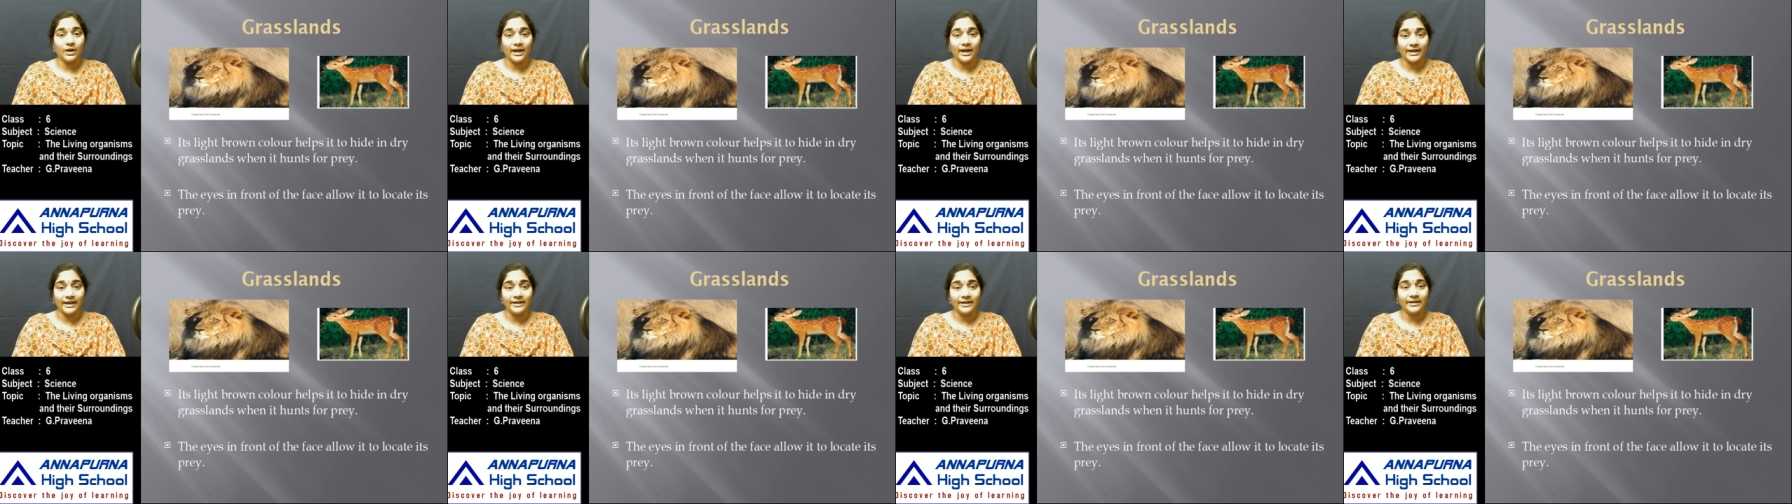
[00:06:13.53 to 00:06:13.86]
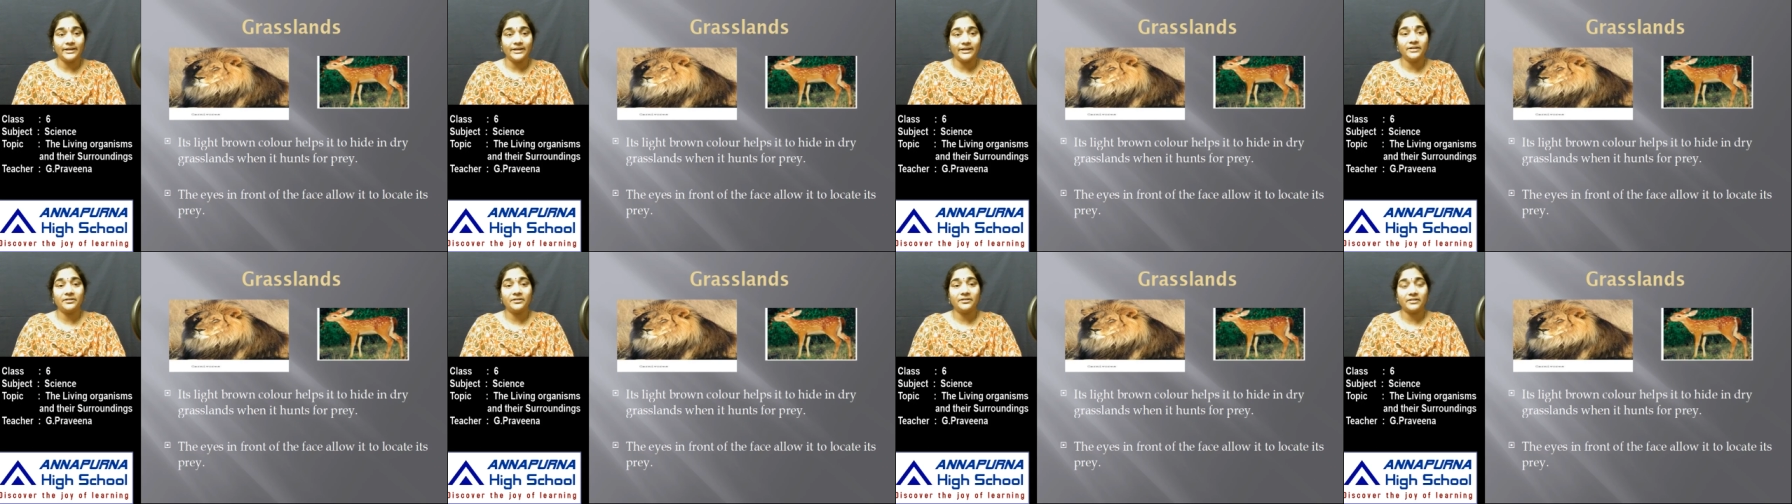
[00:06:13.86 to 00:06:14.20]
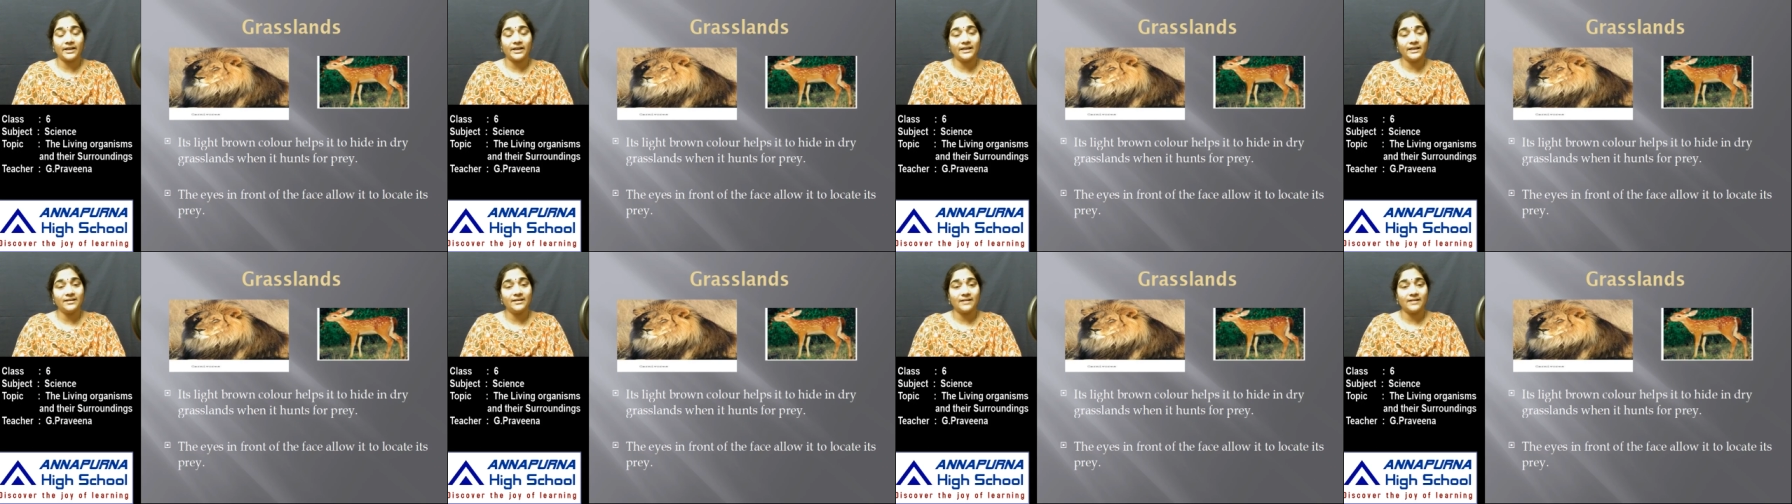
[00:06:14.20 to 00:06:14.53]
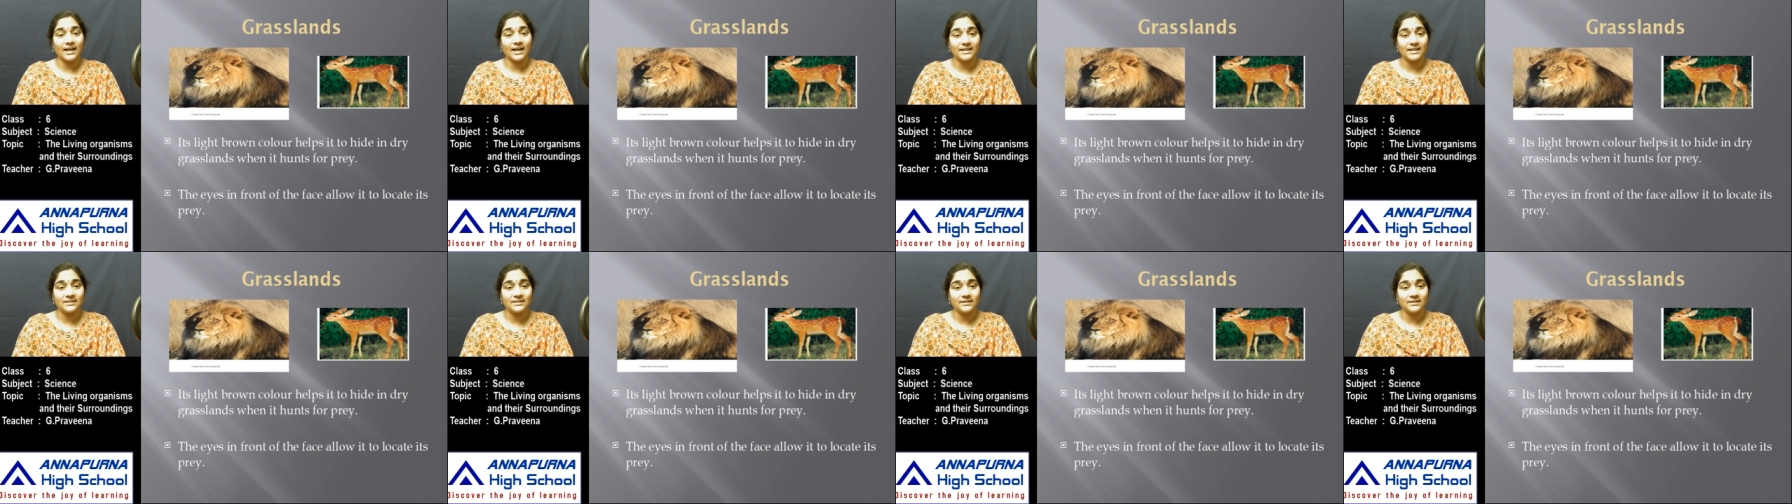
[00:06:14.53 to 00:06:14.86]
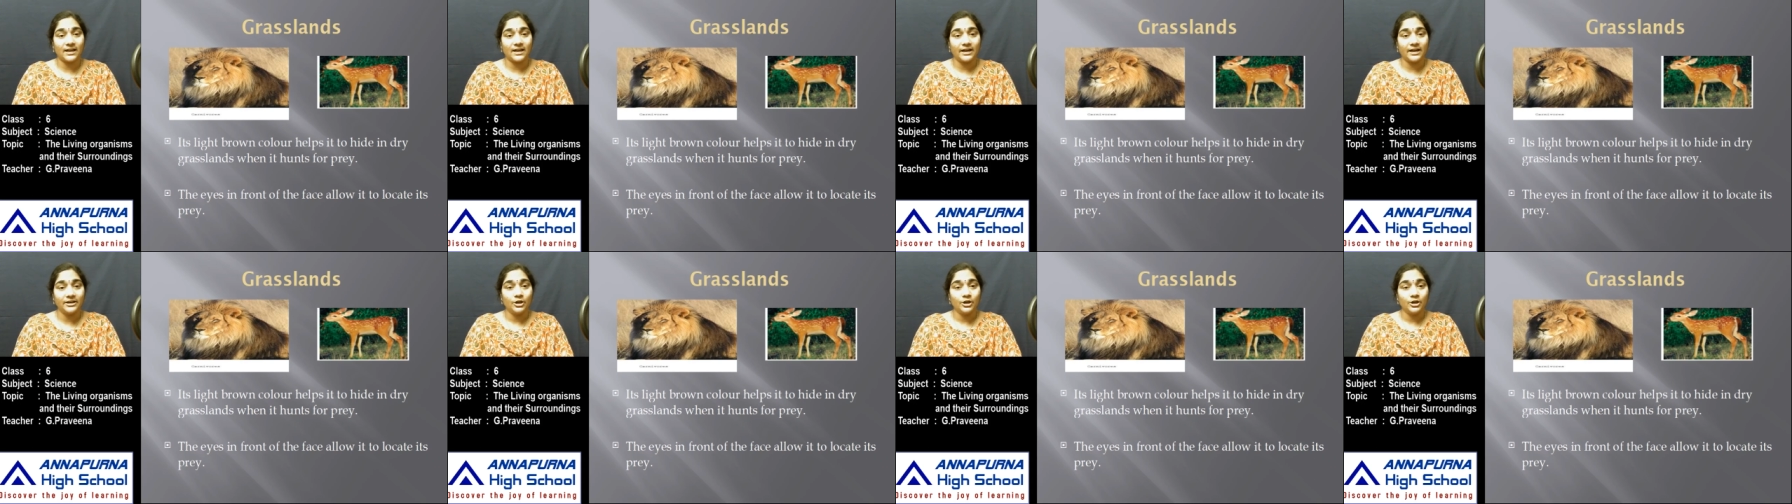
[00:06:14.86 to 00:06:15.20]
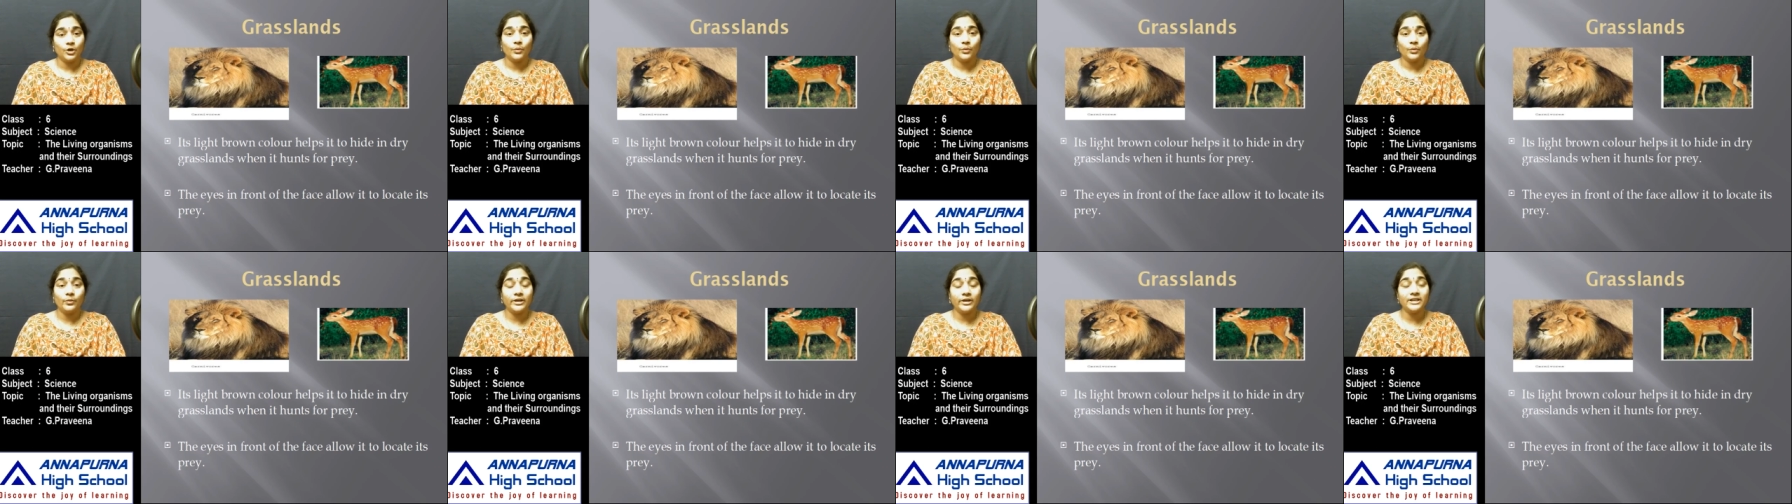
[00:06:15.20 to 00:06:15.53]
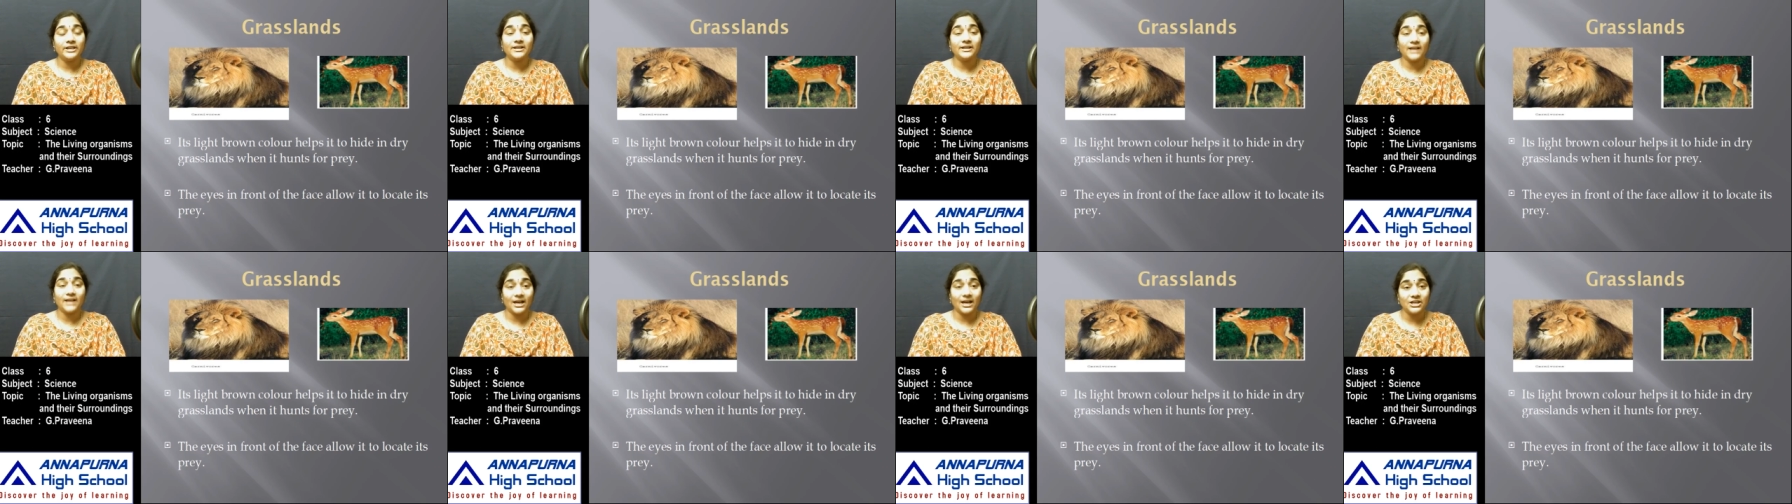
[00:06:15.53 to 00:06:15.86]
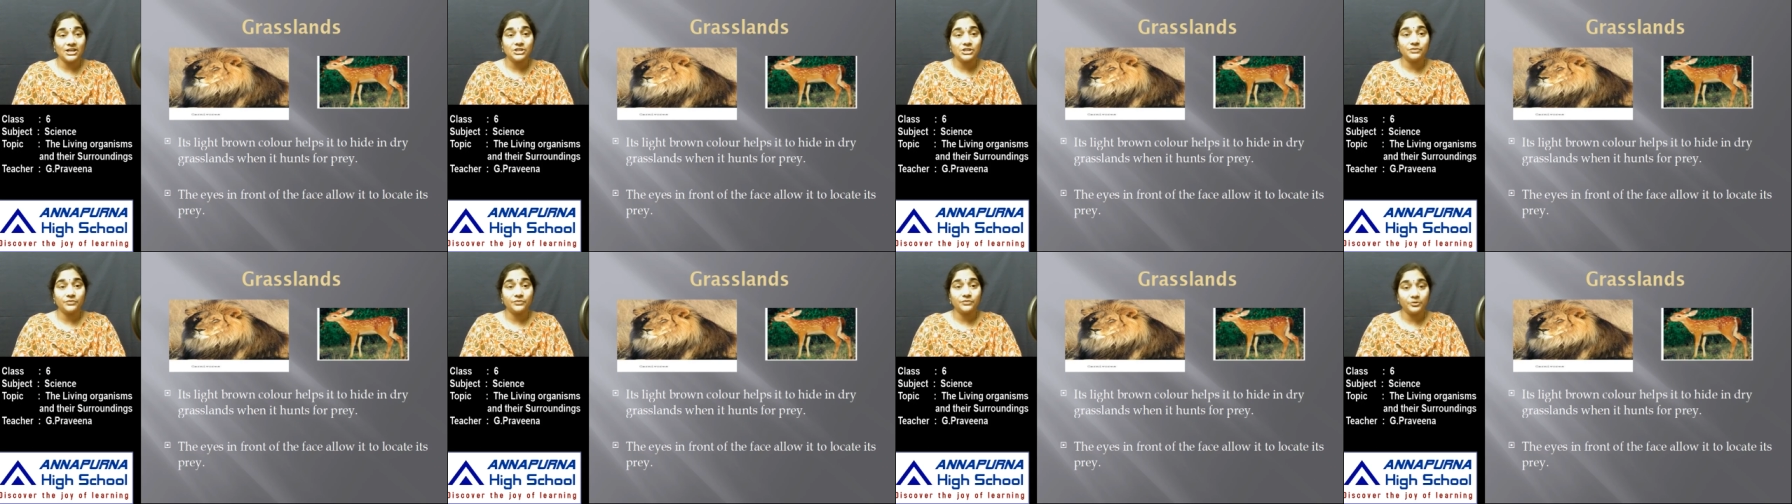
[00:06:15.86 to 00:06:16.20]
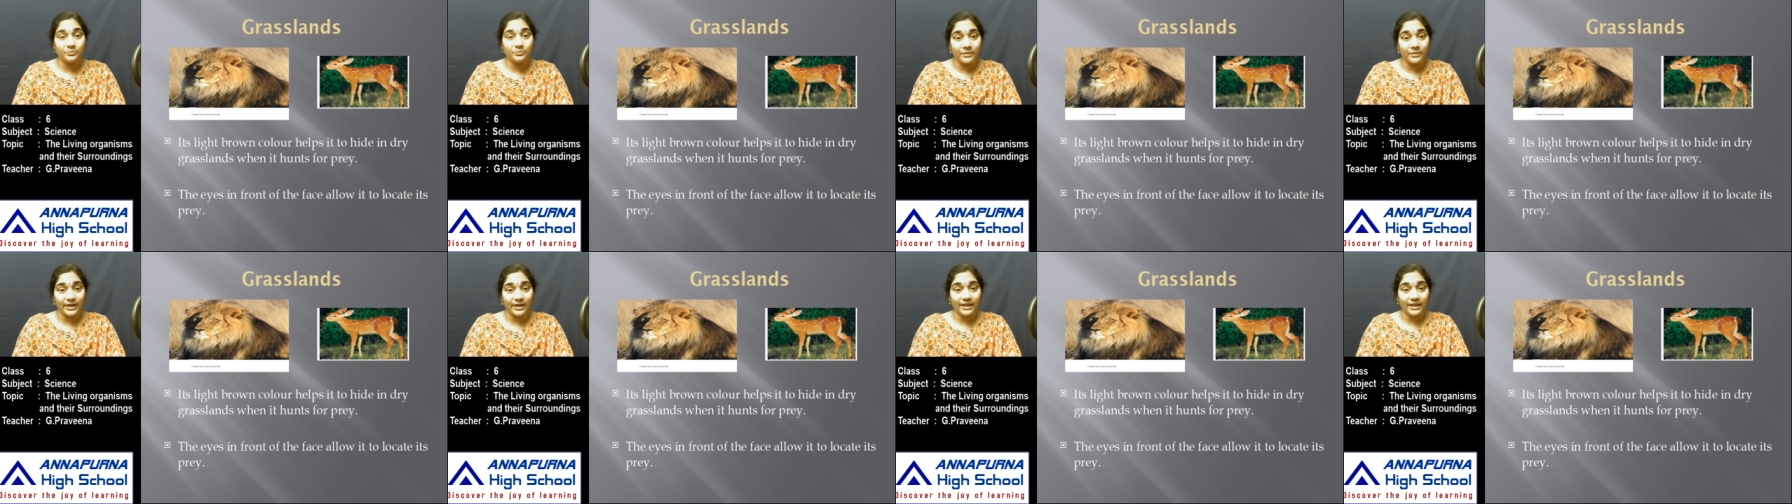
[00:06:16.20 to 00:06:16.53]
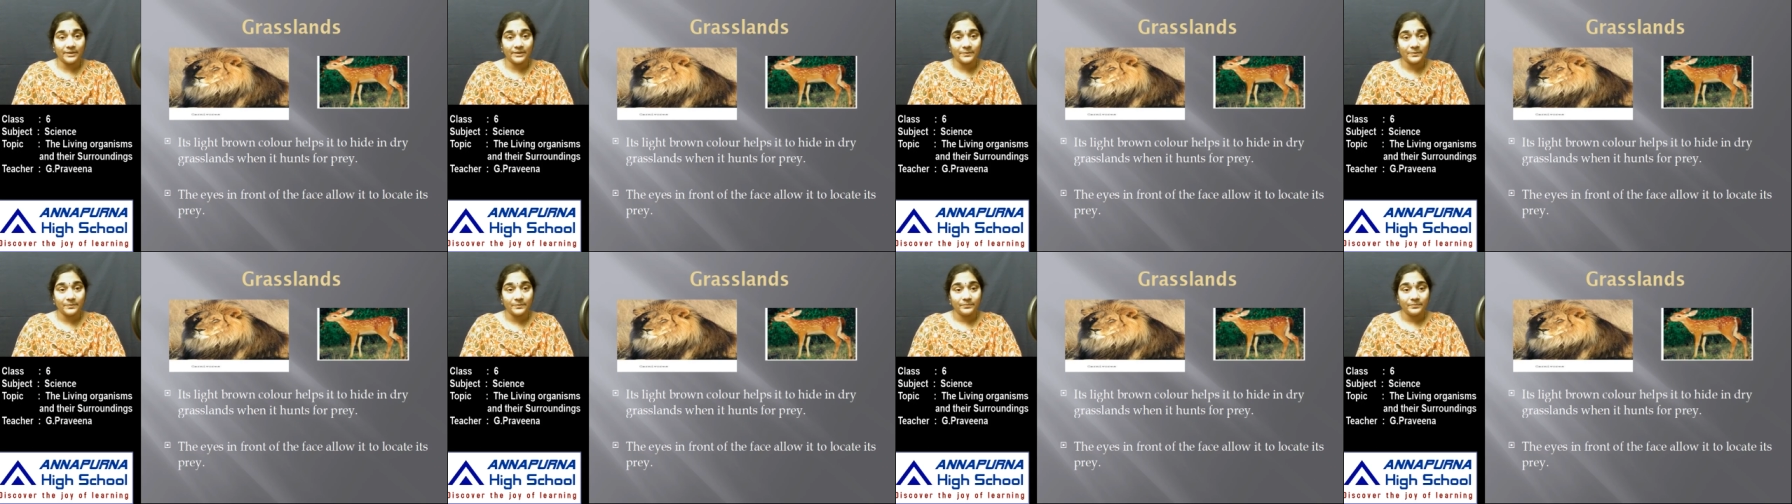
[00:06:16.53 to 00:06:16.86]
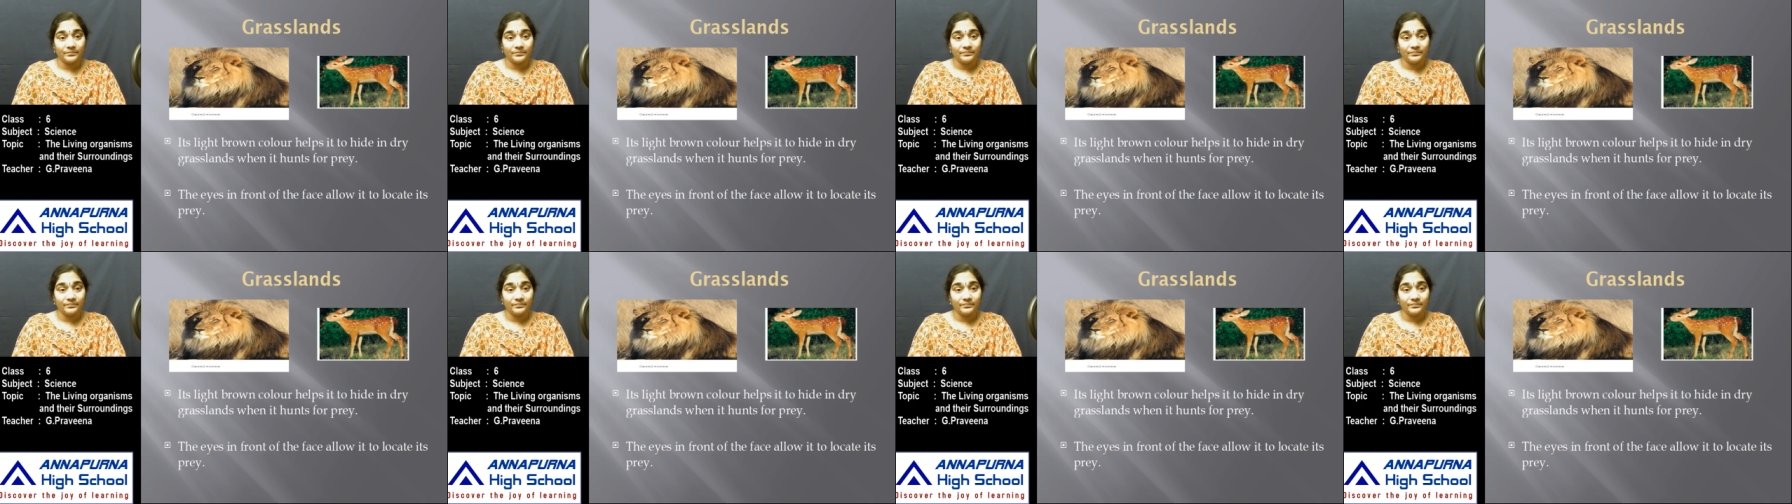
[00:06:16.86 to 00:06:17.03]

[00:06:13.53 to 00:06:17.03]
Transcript: hide in dry grassland when it hunts for prey,